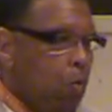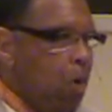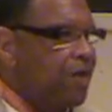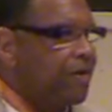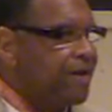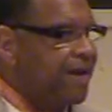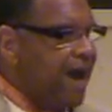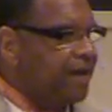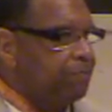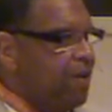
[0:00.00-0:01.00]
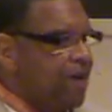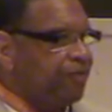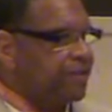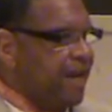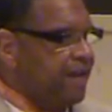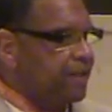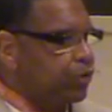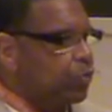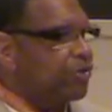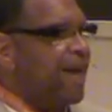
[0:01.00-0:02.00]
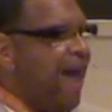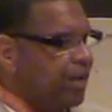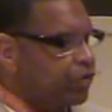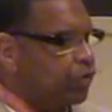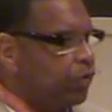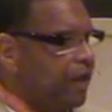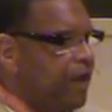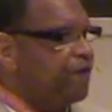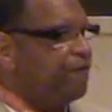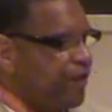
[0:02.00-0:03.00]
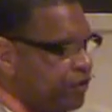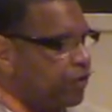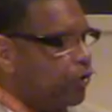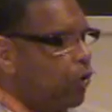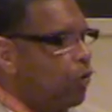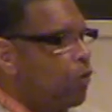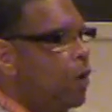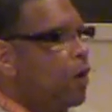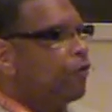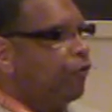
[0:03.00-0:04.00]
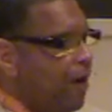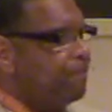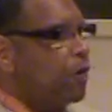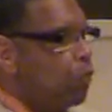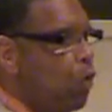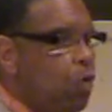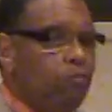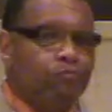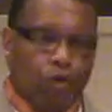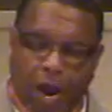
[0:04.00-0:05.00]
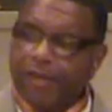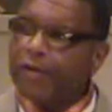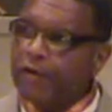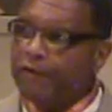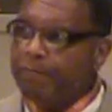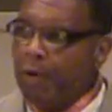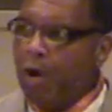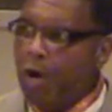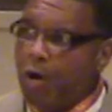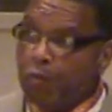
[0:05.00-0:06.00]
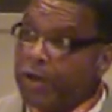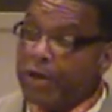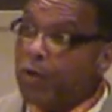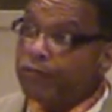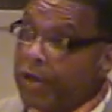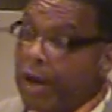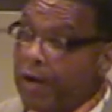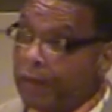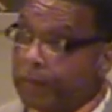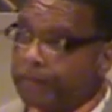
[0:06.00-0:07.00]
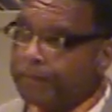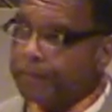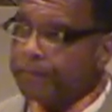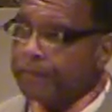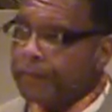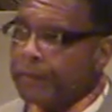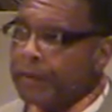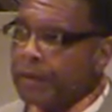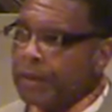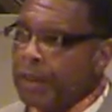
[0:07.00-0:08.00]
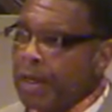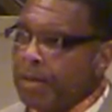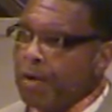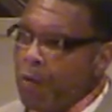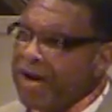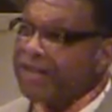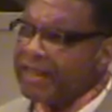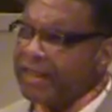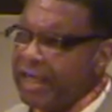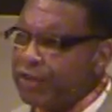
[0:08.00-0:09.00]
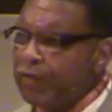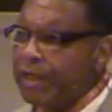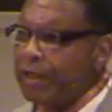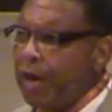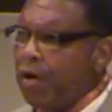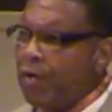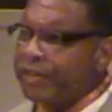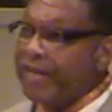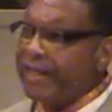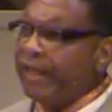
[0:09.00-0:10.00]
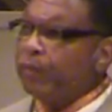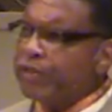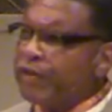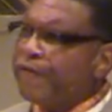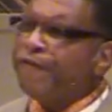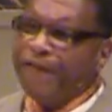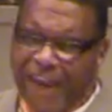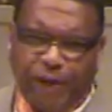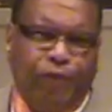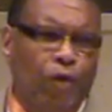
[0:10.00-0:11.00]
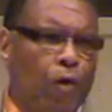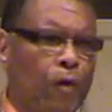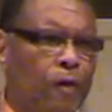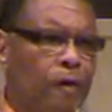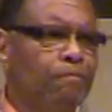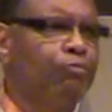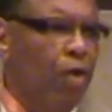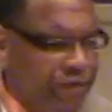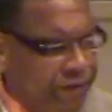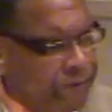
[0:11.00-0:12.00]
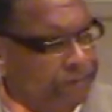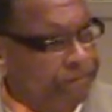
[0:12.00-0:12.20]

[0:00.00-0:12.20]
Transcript: Whether or not Epaphroditus was actually a physical from the womb brother of Paul, we don't know. But one of the things we know is that he was a faithful brother.